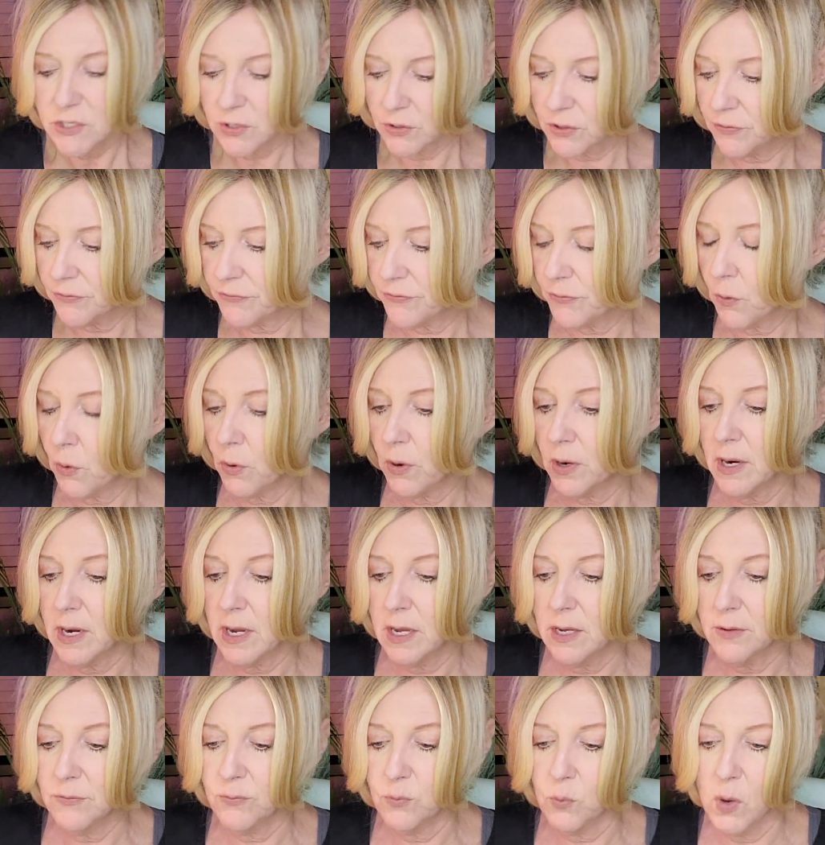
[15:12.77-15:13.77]
So the Four
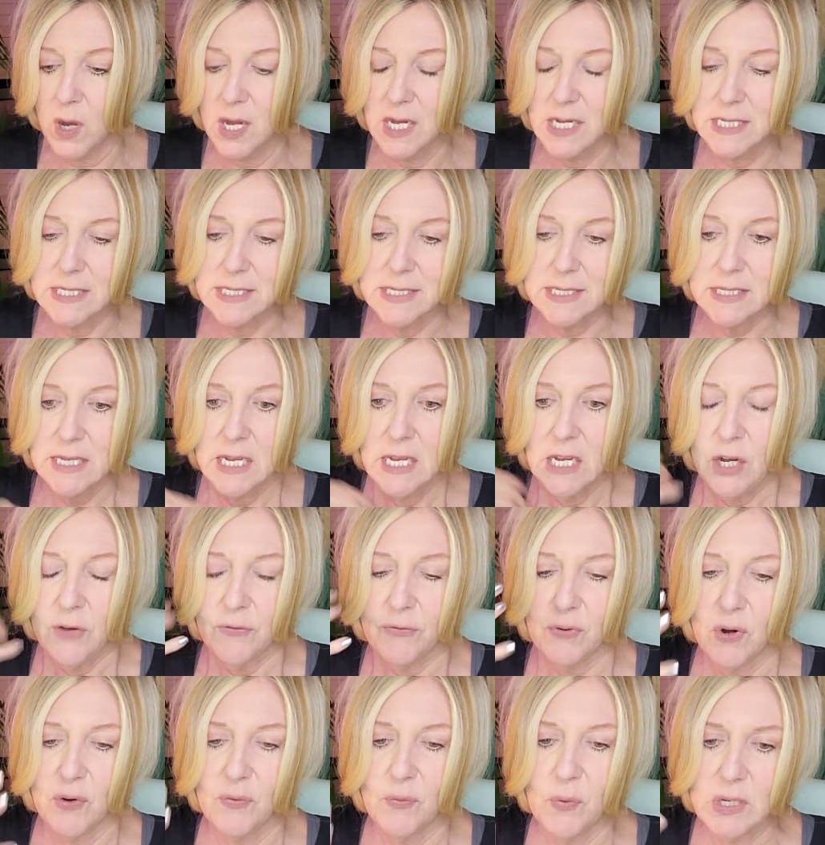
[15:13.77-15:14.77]
of Wands.
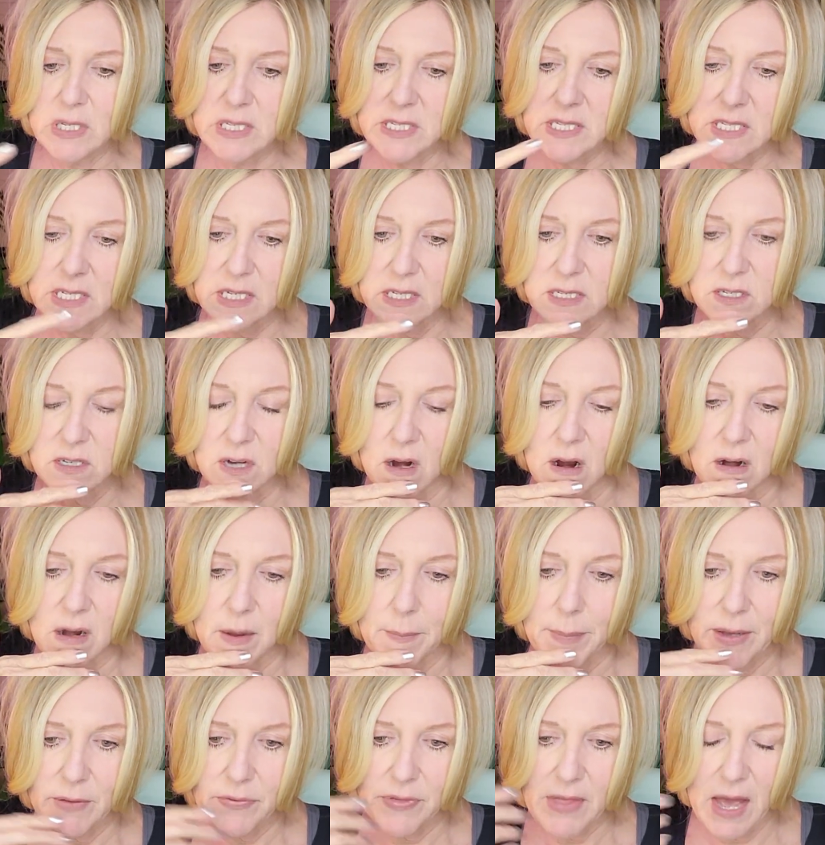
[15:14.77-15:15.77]
Four of Wands does talk
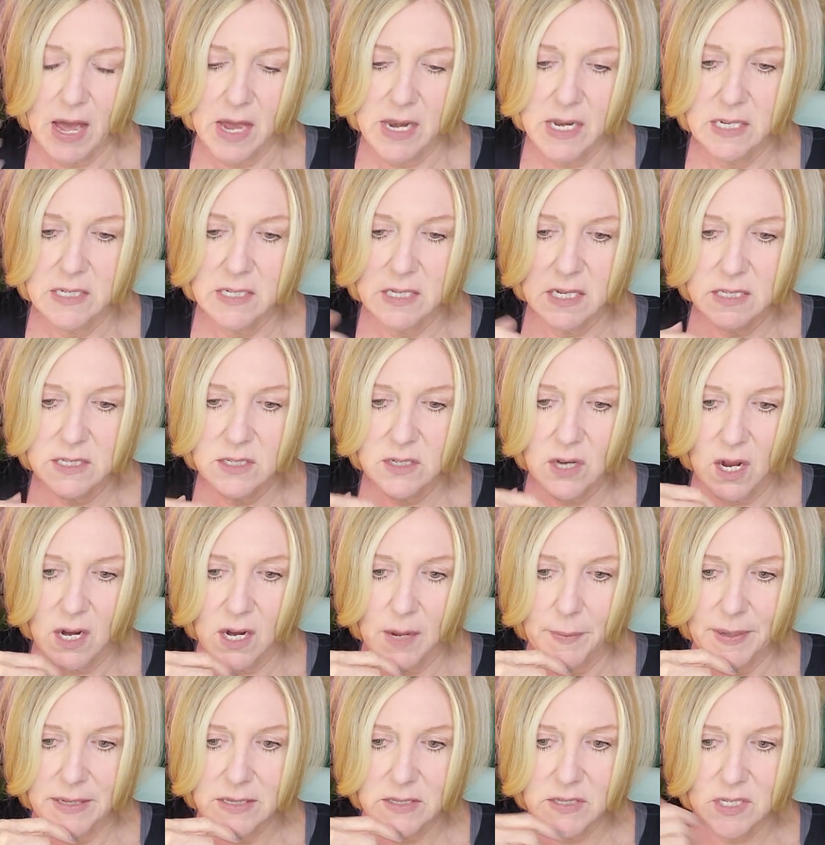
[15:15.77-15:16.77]
about that. It does talk
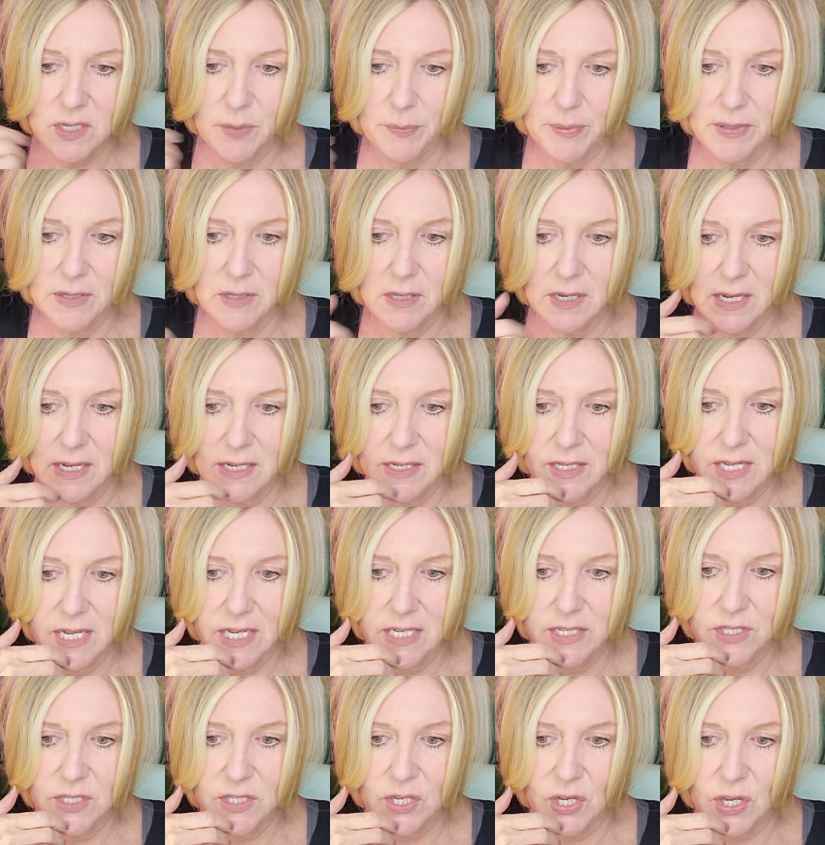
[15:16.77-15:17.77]
about stability and,
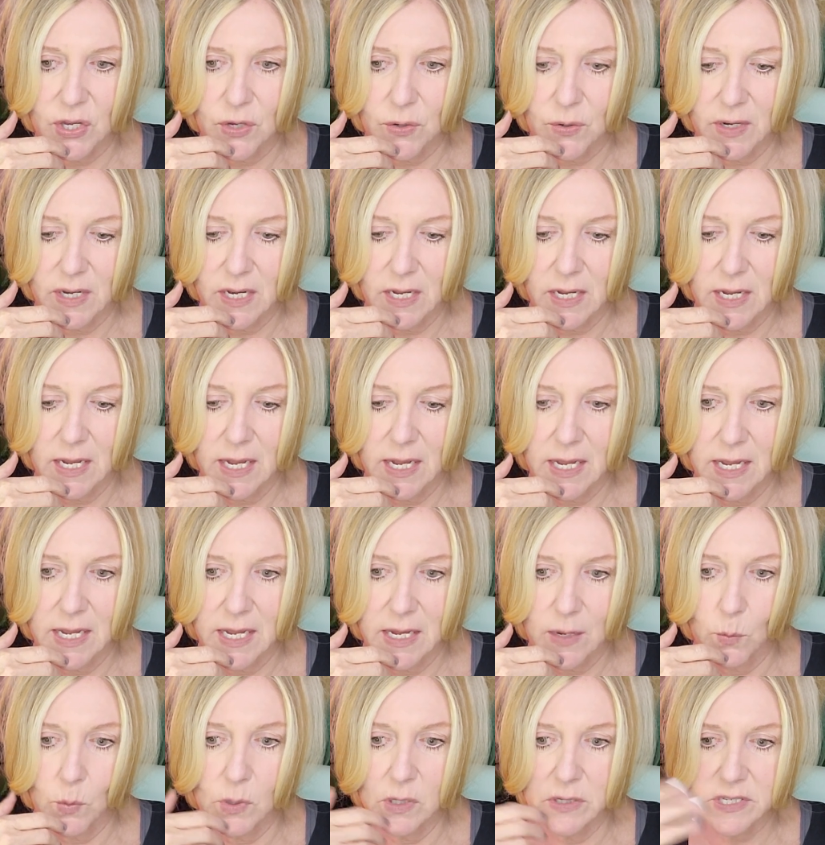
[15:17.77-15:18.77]
and security. And,
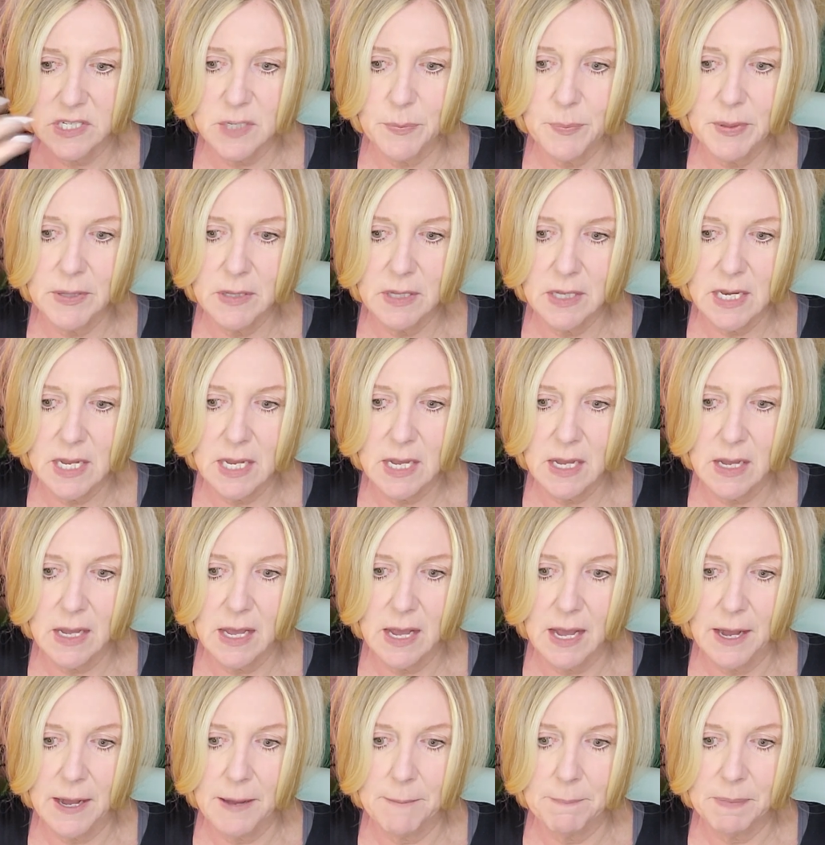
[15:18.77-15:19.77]
well, stability,
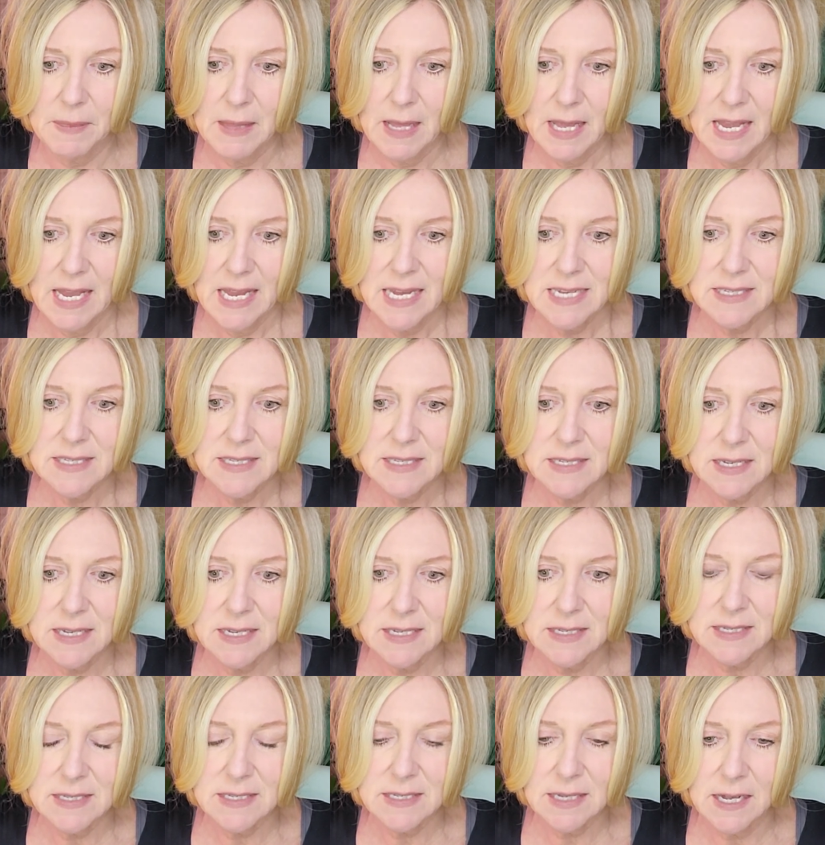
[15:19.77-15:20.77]
um, it's,
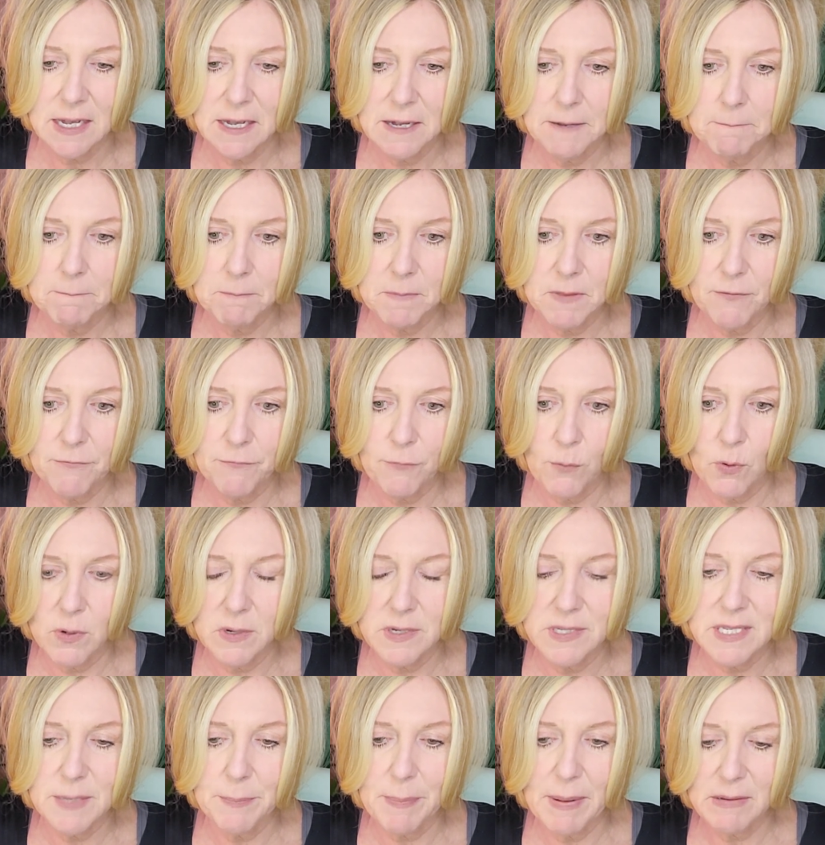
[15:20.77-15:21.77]
it's uh, the Four
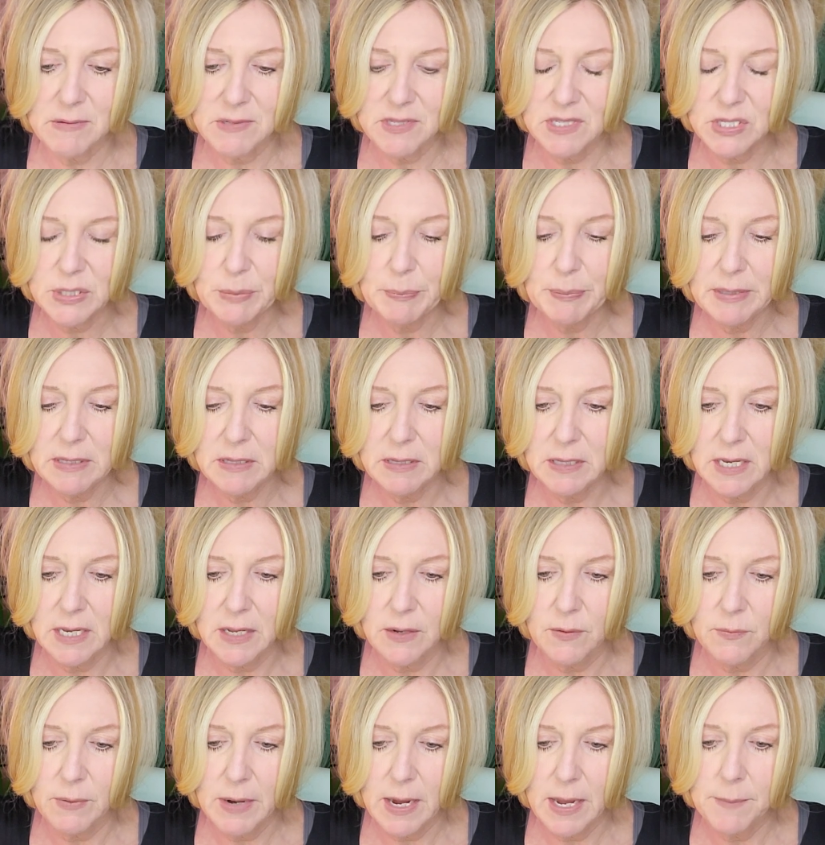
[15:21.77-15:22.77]
is about
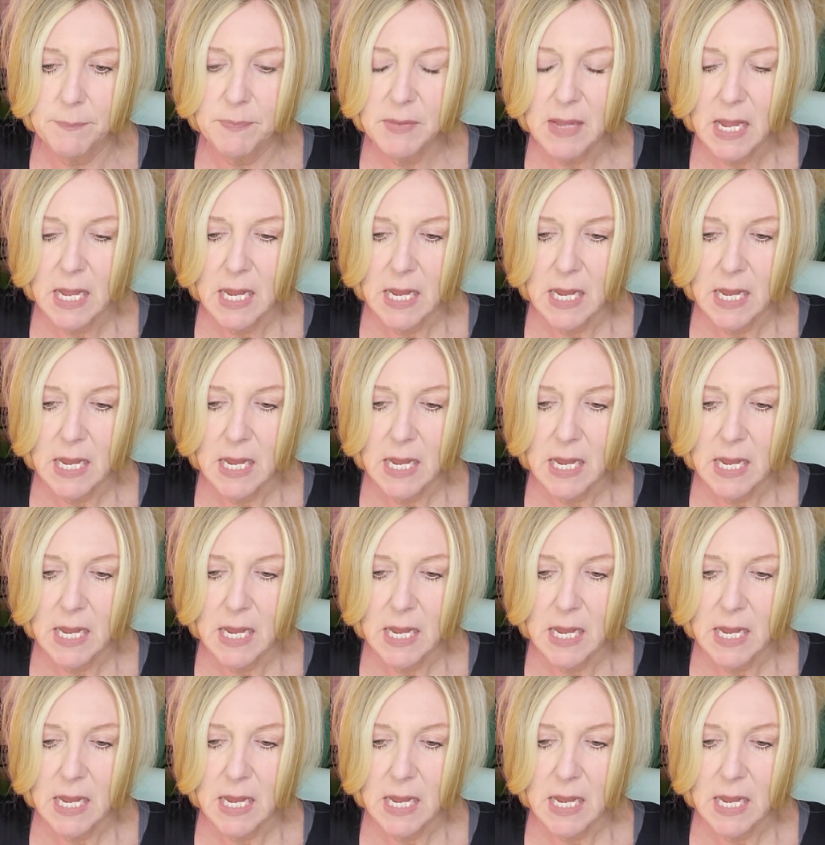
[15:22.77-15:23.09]
stability, right?